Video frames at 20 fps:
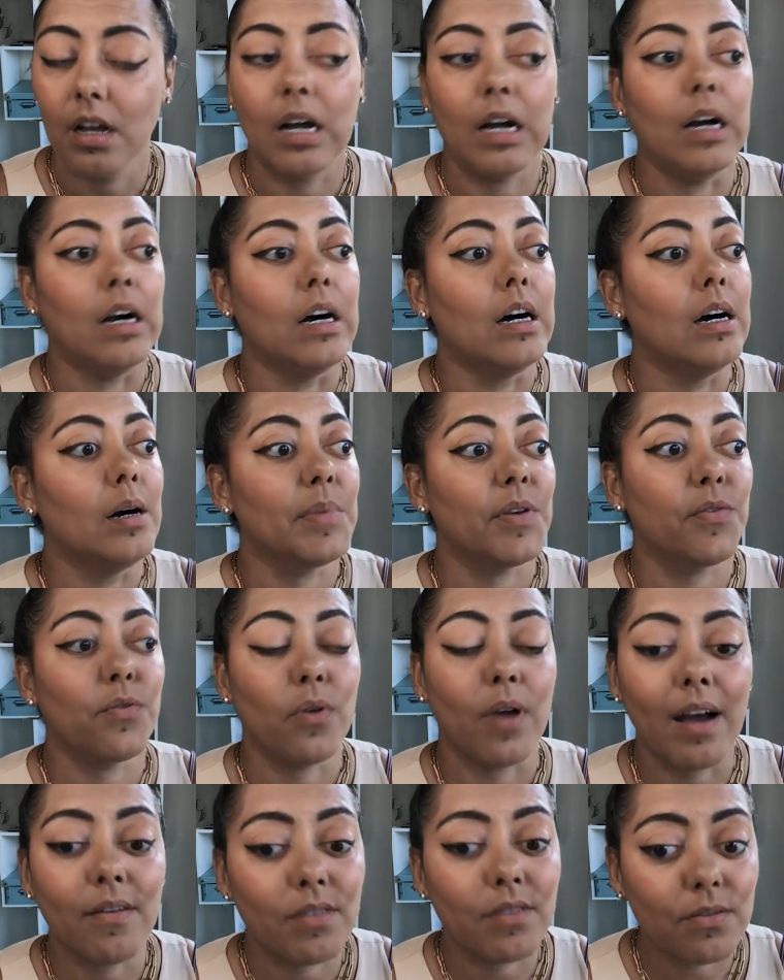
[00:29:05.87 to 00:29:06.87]
Um, if you
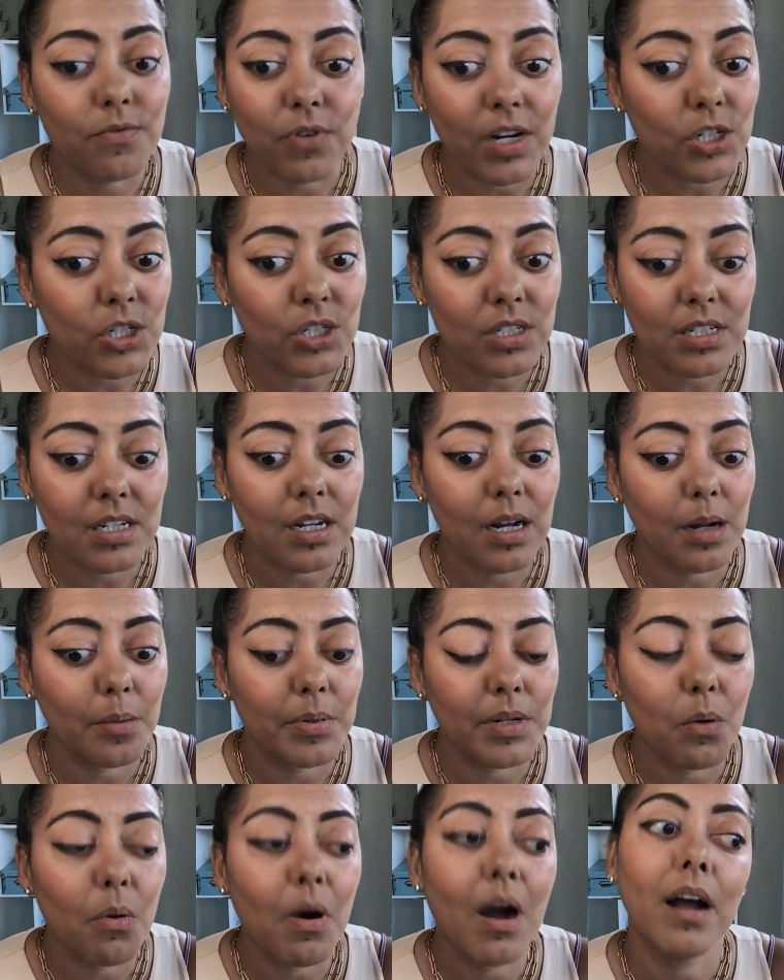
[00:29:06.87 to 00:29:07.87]
haven't freshened it up
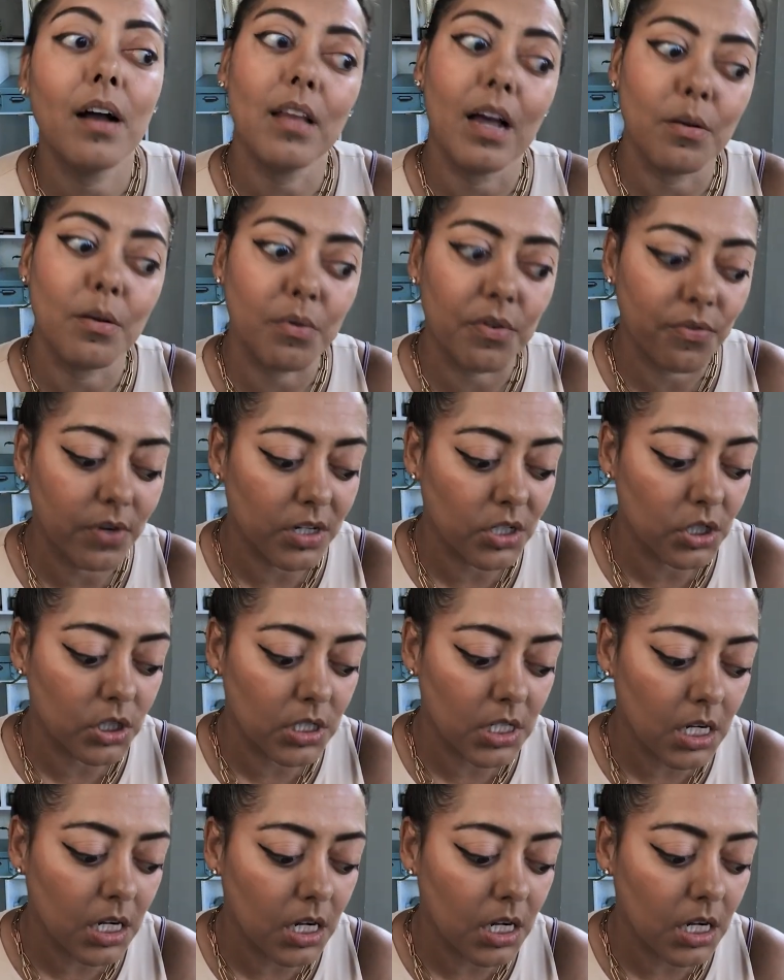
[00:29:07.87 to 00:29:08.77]
in a while, I would freshen it